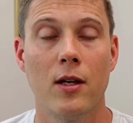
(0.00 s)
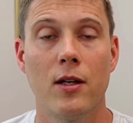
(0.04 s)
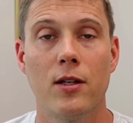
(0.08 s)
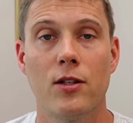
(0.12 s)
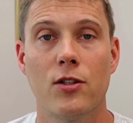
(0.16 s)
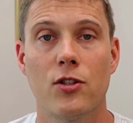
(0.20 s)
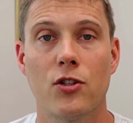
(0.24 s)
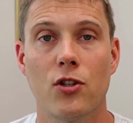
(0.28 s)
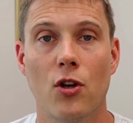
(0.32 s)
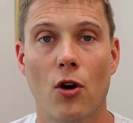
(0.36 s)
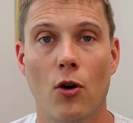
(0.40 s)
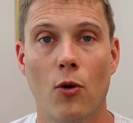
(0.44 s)

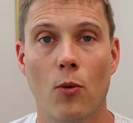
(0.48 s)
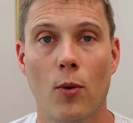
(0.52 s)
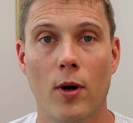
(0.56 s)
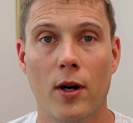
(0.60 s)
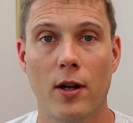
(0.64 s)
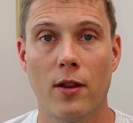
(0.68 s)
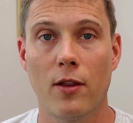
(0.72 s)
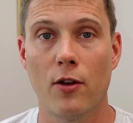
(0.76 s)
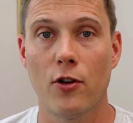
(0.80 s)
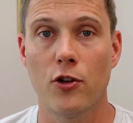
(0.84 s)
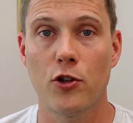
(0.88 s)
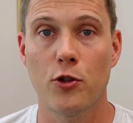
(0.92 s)
So
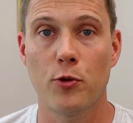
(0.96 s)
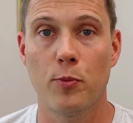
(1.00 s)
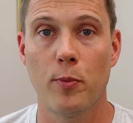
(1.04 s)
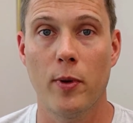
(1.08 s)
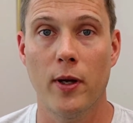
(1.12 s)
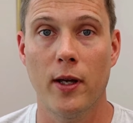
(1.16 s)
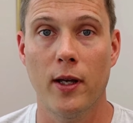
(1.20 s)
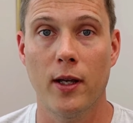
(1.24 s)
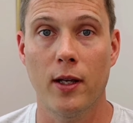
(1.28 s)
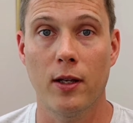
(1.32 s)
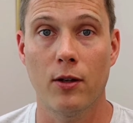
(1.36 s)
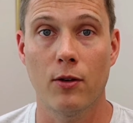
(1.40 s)
one of those
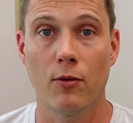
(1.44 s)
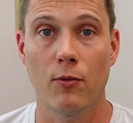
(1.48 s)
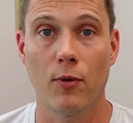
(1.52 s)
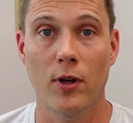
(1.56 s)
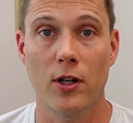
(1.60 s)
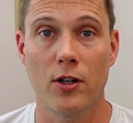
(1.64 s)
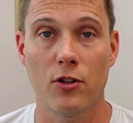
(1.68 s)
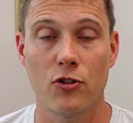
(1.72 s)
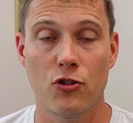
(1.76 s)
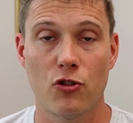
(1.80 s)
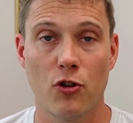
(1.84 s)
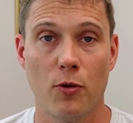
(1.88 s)
being
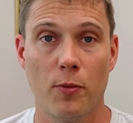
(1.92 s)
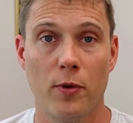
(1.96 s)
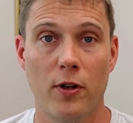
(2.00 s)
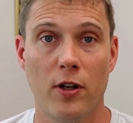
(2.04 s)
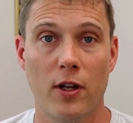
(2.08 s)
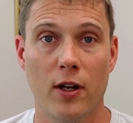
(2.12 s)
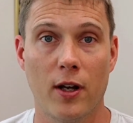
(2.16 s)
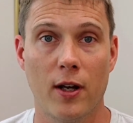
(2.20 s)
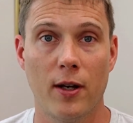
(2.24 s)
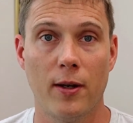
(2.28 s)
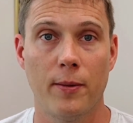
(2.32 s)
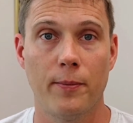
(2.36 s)

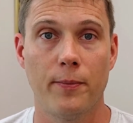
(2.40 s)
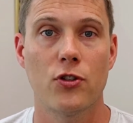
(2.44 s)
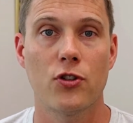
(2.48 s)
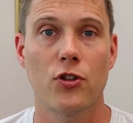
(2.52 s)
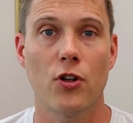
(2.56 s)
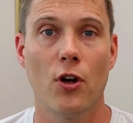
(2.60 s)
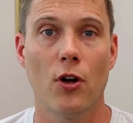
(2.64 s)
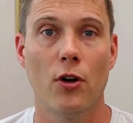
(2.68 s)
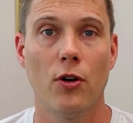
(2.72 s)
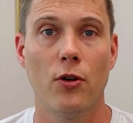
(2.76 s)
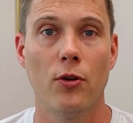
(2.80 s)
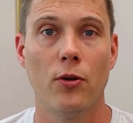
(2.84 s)
redistributing it.
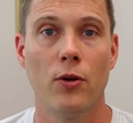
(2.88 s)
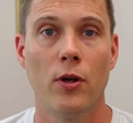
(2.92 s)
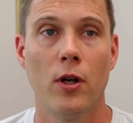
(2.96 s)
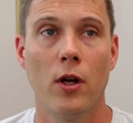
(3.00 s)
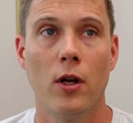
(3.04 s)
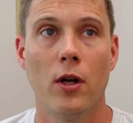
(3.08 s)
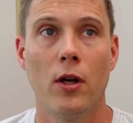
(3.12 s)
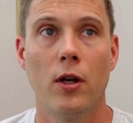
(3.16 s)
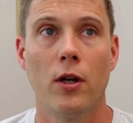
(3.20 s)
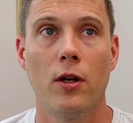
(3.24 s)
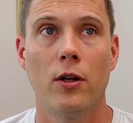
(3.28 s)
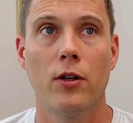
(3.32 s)
So,
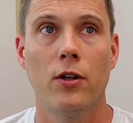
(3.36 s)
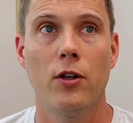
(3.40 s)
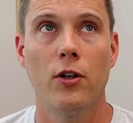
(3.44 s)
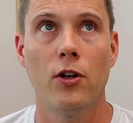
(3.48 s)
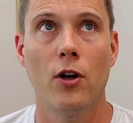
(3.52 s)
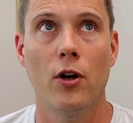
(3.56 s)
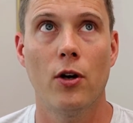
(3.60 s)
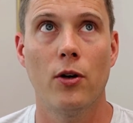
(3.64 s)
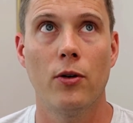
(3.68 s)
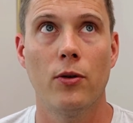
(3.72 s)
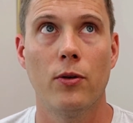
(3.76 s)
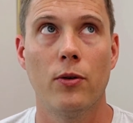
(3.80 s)
you
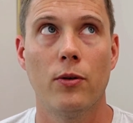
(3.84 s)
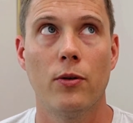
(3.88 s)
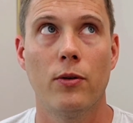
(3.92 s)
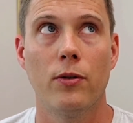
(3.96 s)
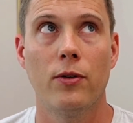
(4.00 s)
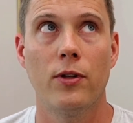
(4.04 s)
know,